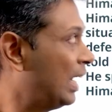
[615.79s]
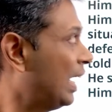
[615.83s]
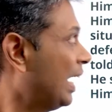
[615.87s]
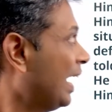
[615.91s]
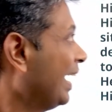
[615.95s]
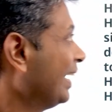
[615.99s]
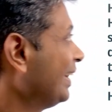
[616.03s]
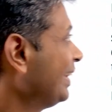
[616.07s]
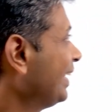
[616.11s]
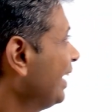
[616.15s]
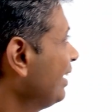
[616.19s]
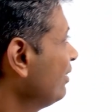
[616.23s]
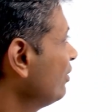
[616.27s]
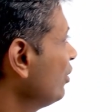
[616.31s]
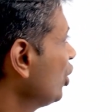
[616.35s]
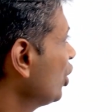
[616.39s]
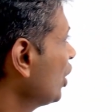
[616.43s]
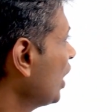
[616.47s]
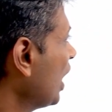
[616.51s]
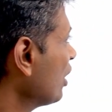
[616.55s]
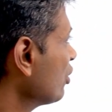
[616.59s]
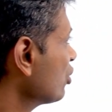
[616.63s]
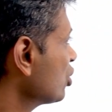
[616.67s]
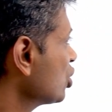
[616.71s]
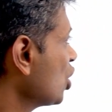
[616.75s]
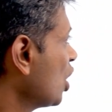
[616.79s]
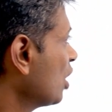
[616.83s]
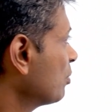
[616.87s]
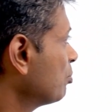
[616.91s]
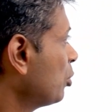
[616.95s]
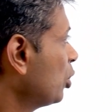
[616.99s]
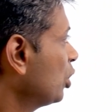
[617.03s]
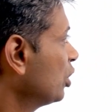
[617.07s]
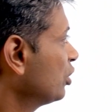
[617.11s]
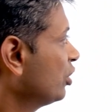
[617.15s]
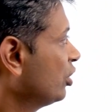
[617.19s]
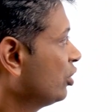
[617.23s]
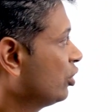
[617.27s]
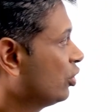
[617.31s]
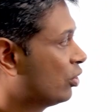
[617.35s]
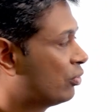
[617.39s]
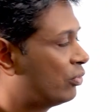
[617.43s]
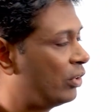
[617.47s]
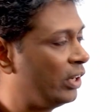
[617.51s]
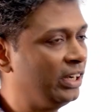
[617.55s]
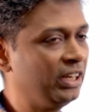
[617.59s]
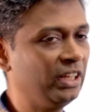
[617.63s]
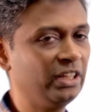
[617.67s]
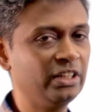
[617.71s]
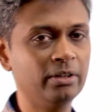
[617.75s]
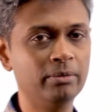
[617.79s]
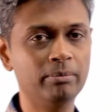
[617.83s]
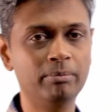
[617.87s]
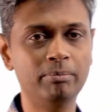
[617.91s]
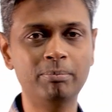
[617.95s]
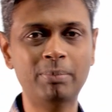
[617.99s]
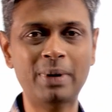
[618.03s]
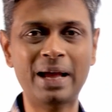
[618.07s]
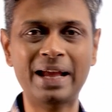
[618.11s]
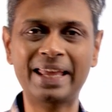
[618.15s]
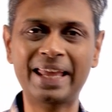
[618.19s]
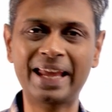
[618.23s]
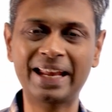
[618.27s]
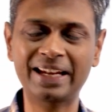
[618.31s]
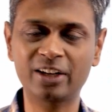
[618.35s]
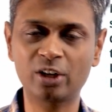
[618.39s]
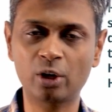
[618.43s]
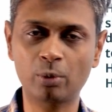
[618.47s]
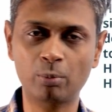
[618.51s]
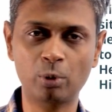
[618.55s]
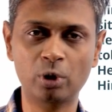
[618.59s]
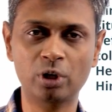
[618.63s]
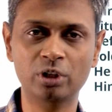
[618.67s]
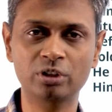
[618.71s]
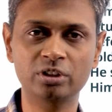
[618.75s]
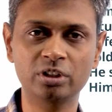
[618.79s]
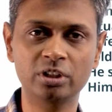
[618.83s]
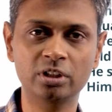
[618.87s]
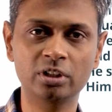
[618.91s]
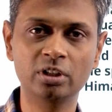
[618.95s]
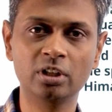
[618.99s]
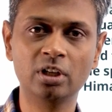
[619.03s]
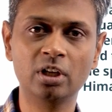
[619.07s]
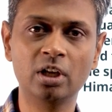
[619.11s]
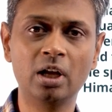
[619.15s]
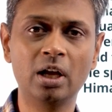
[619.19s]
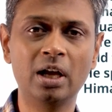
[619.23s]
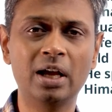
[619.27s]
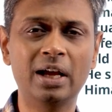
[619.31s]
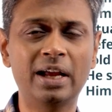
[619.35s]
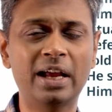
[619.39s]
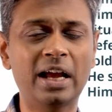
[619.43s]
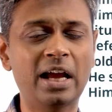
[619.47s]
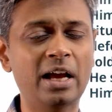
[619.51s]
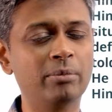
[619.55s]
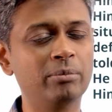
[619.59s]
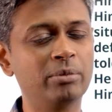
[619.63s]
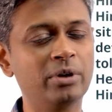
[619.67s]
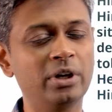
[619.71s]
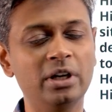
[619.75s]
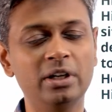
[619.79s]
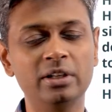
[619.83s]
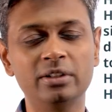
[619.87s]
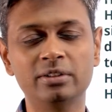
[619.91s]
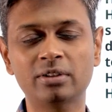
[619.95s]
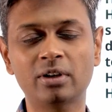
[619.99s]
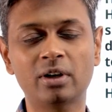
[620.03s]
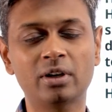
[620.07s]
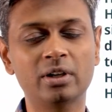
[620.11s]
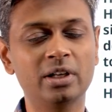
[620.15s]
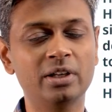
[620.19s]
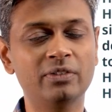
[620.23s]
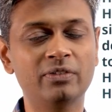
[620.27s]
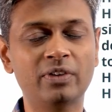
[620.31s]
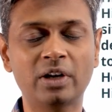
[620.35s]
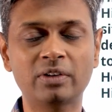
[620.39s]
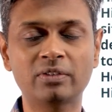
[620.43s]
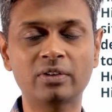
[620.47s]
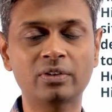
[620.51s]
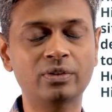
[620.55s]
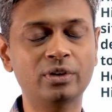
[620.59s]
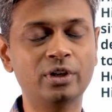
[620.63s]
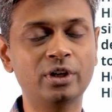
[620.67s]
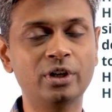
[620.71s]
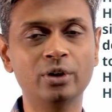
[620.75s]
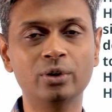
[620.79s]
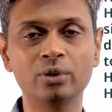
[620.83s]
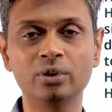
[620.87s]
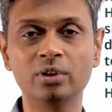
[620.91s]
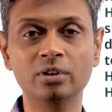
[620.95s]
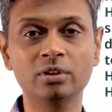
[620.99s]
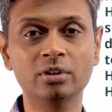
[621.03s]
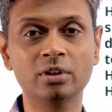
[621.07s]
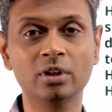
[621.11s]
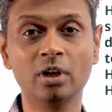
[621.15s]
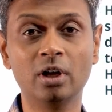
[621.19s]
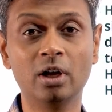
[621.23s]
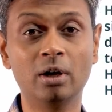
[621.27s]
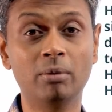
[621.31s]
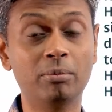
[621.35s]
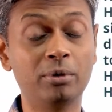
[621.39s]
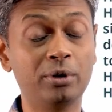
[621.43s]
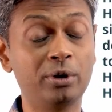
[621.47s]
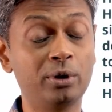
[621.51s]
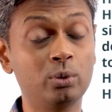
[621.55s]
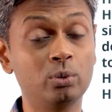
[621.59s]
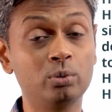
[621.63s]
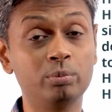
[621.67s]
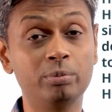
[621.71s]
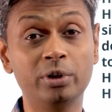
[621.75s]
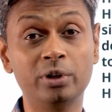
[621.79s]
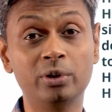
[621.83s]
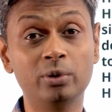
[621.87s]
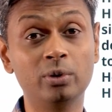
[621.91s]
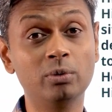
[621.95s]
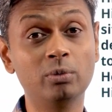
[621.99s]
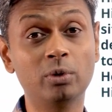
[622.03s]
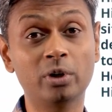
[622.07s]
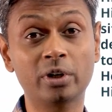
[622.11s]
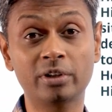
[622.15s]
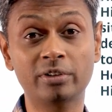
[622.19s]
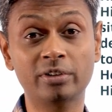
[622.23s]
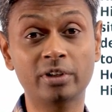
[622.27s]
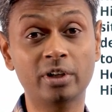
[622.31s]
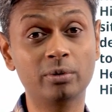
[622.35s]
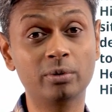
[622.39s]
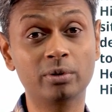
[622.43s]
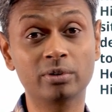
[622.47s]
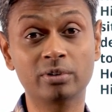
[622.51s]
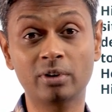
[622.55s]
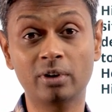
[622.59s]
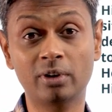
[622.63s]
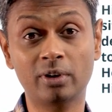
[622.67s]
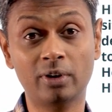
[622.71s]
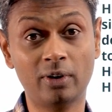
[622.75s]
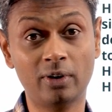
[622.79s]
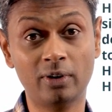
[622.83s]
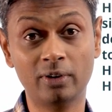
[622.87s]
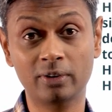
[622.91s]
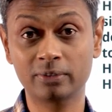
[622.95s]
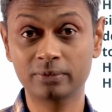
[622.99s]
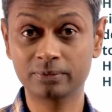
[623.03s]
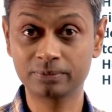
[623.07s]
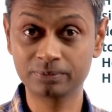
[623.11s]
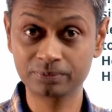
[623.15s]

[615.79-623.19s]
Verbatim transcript: And then when you're asked to apologize, you're finding a backhanded apology. I'm really sorry if I have offended you this. Truth be told, what I said was not wrong.